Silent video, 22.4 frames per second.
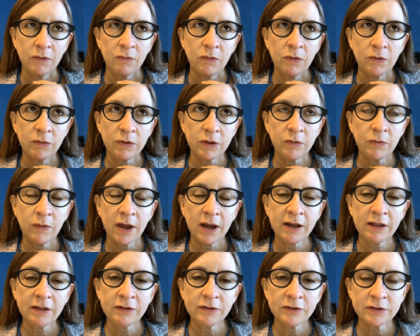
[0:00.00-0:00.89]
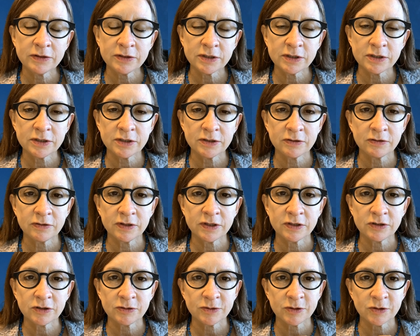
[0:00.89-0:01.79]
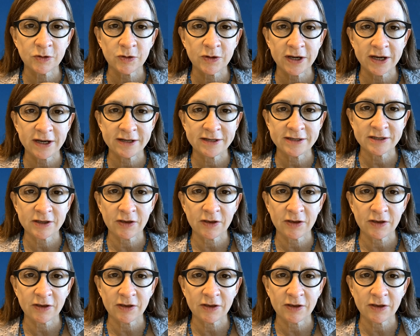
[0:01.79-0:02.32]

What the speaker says: What we want to learn to do in terms of creating